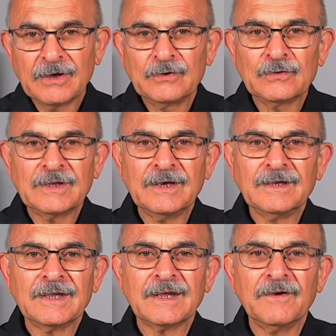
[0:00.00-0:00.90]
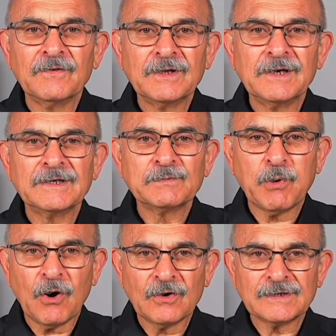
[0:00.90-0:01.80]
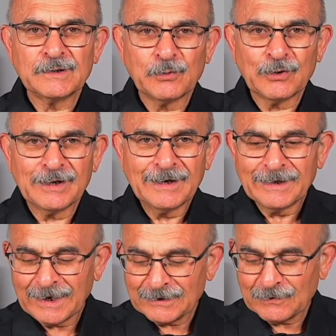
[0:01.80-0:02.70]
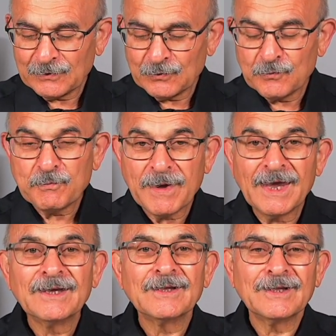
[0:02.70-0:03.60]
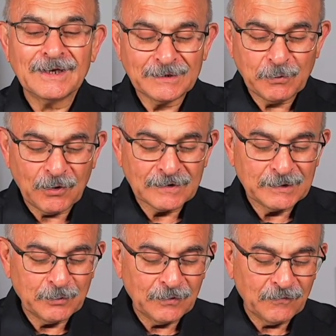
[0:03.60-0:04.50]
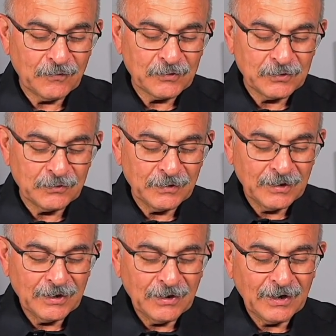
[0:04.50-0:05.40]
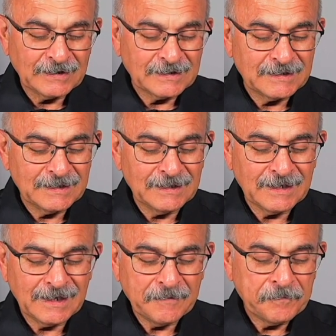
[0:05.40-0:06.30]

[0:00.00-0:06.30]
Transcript: think that everything is possible. That's why you make the things possible for you. I see